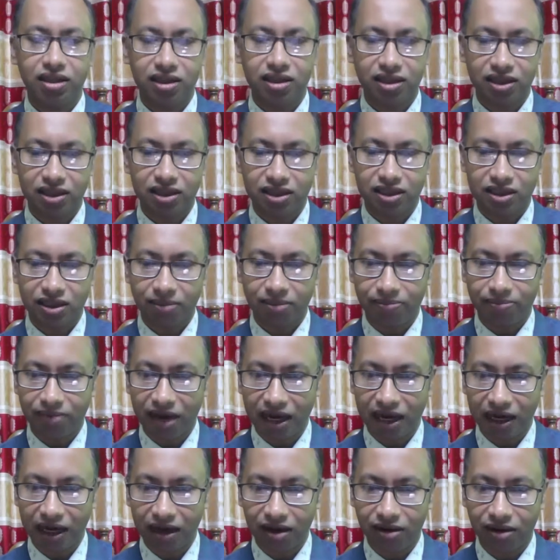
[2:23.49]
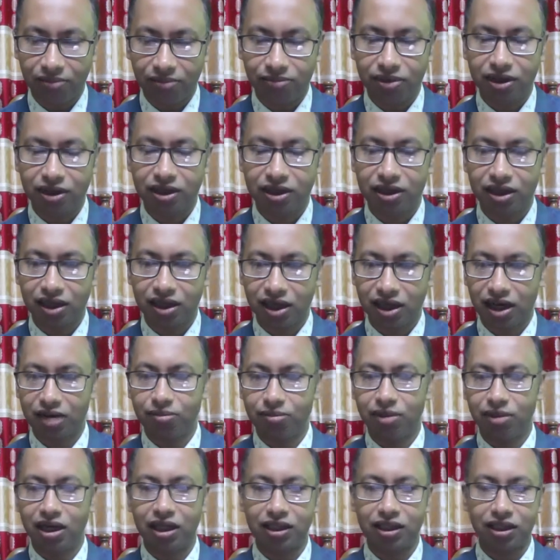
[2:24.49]
that is the bag of
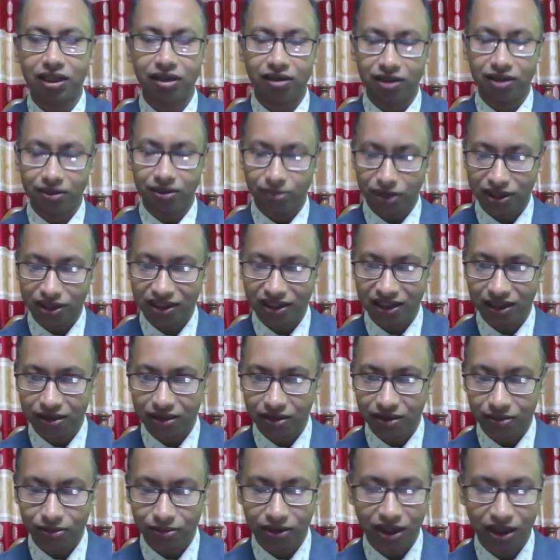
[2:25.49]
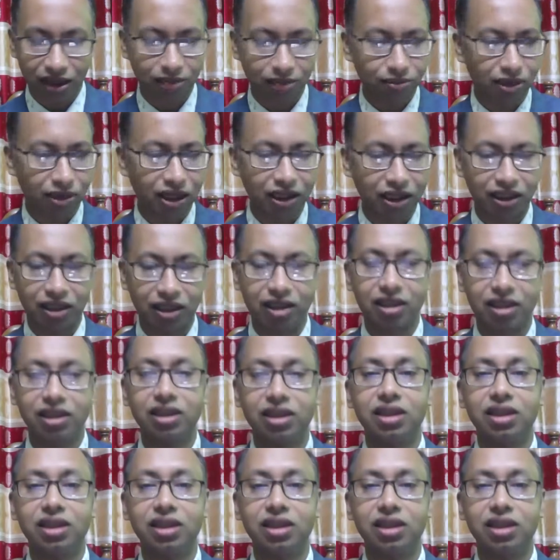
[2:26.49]
grandmother or the basket of grandmother,